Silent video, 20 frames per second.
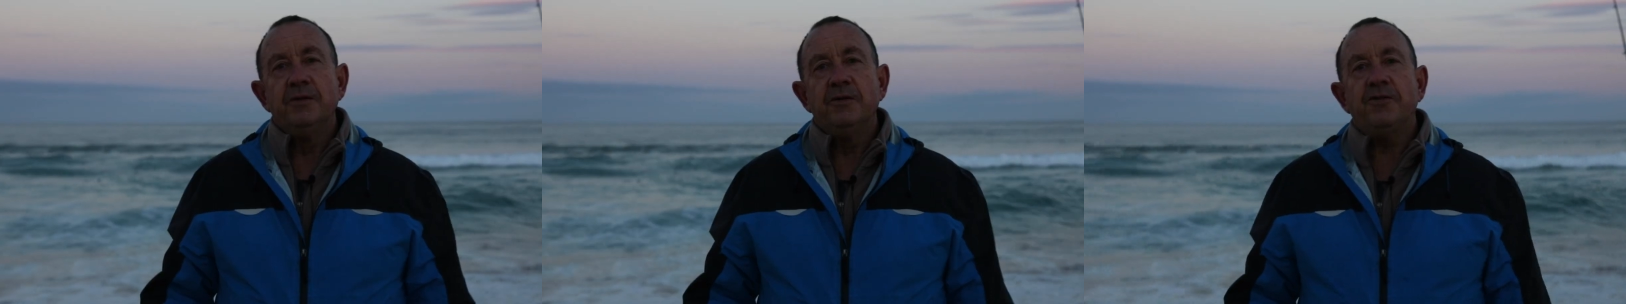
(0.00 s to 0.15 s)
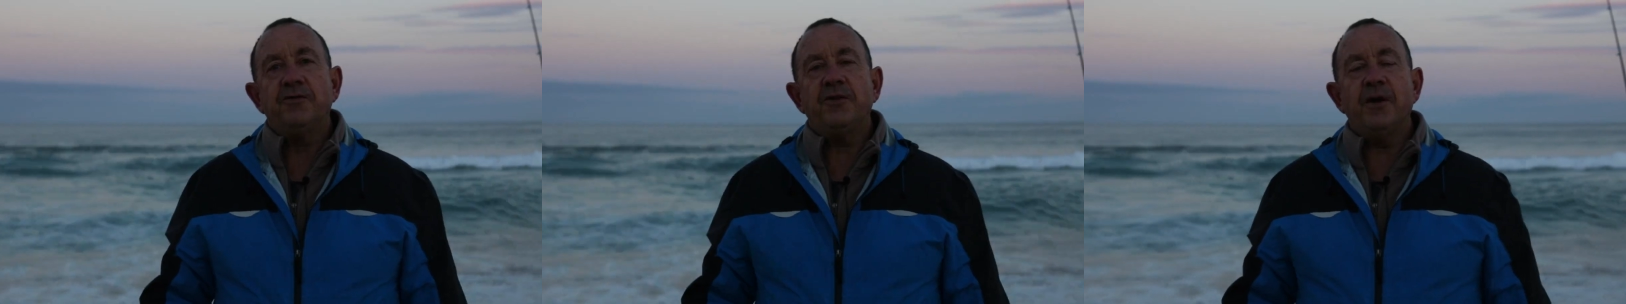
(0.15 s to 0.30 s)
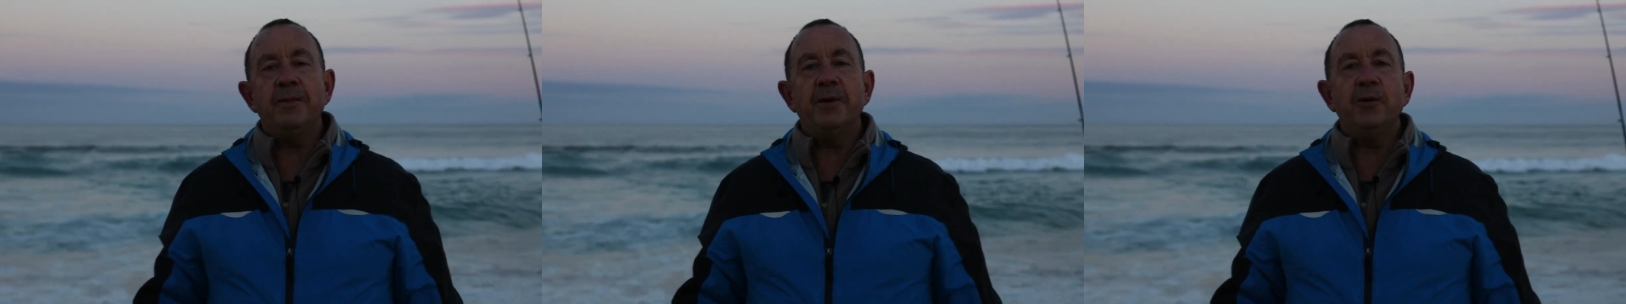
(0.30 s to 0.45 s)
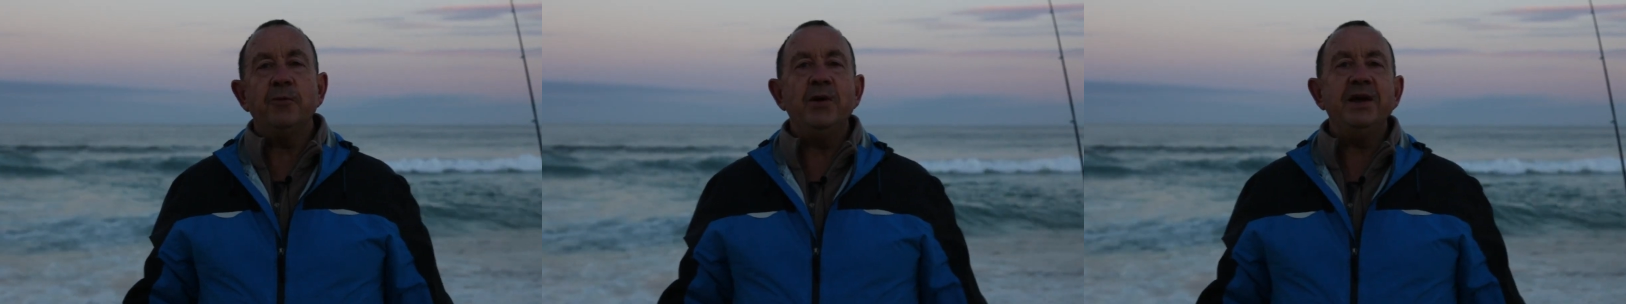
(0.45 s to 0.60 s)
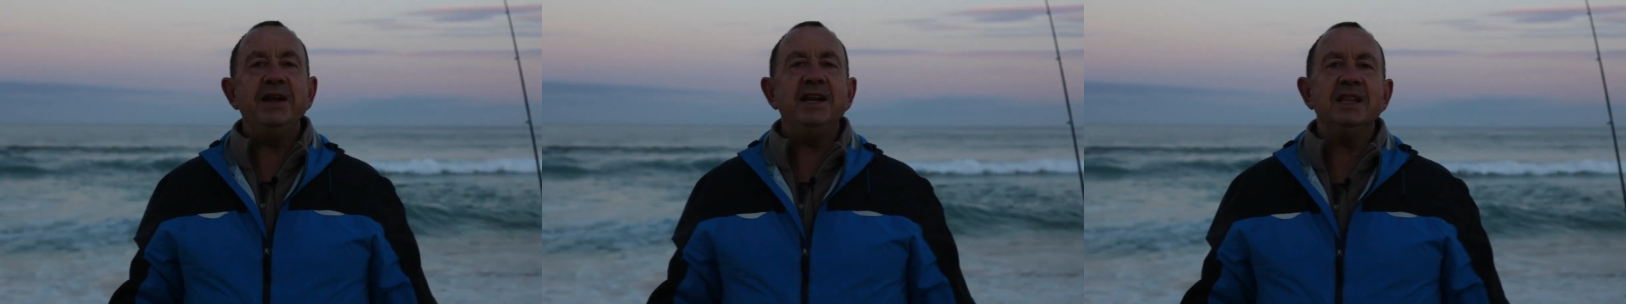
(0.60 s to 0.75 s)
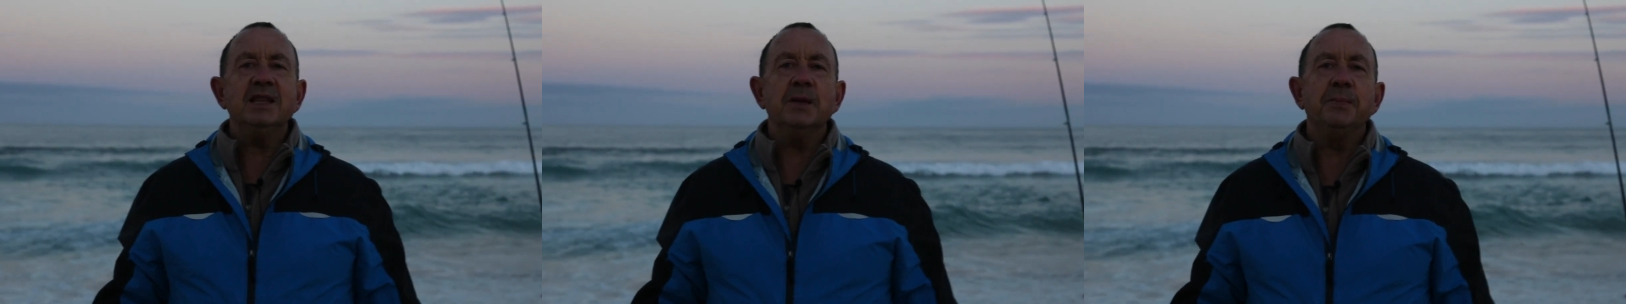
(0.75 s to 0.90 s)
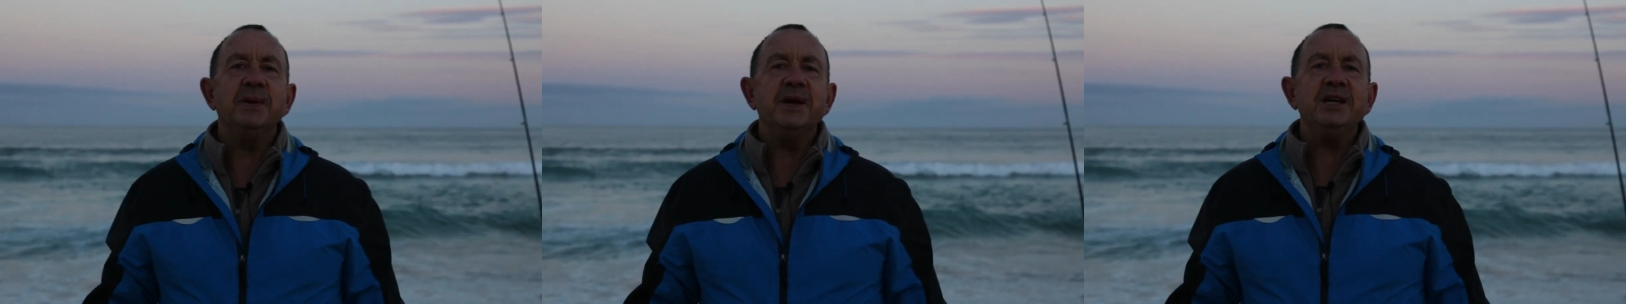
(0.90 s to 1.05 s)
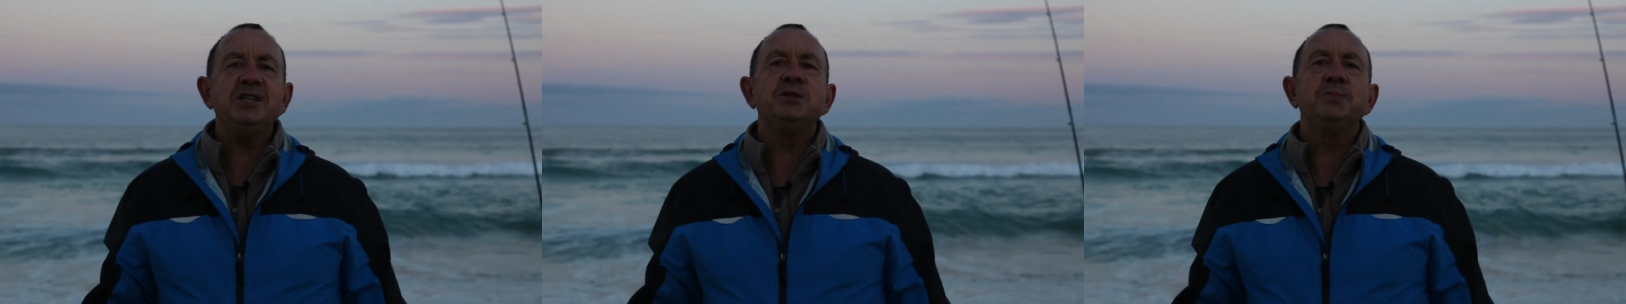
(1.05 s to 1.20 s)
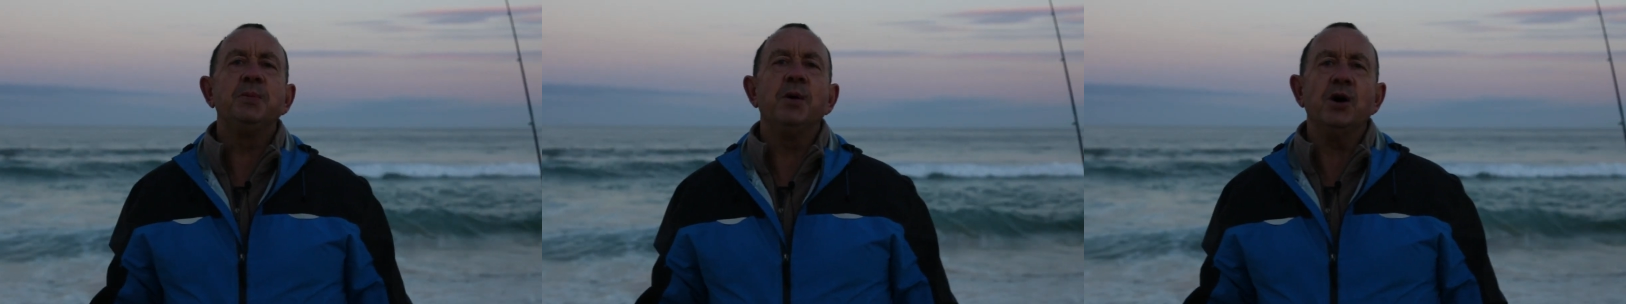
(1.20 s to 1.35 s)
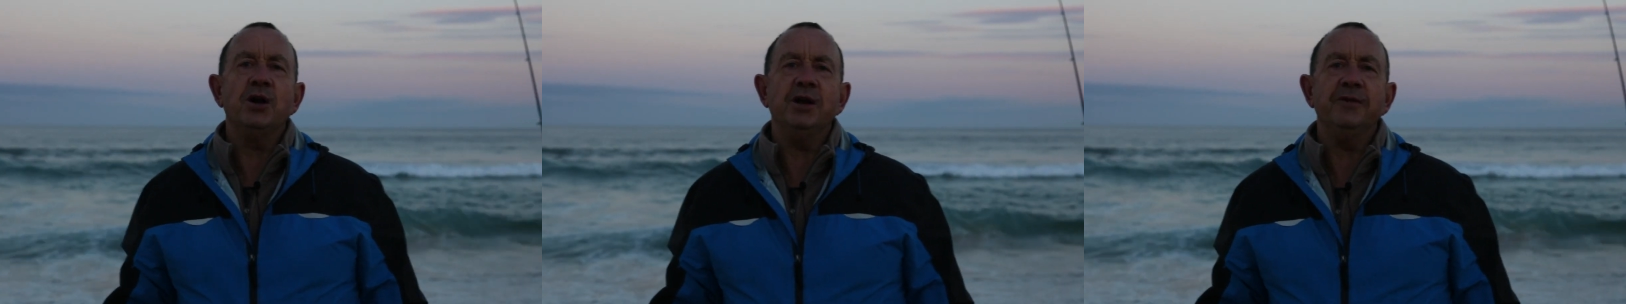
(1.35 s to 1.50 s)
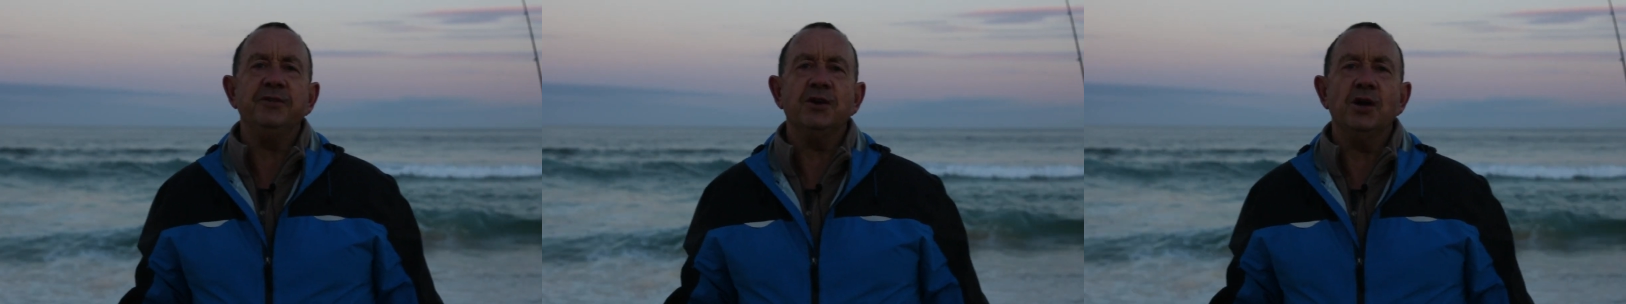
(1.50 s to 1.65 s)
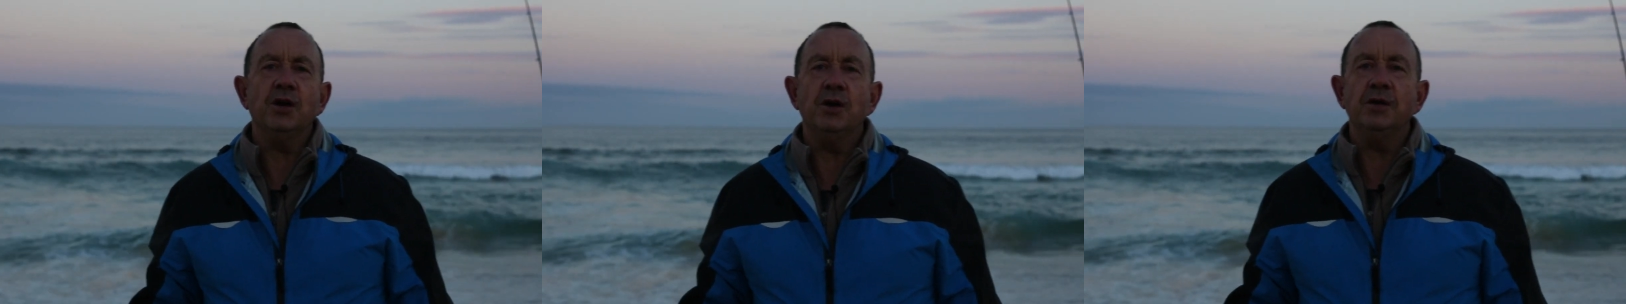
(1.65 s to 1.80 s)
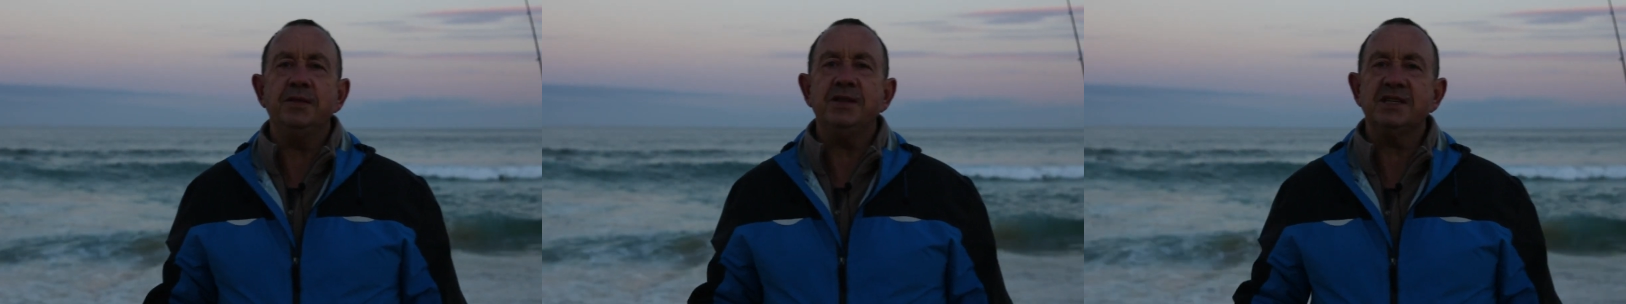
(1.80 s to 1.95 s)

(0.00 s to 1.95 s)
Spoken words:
From a reading the beach point of view,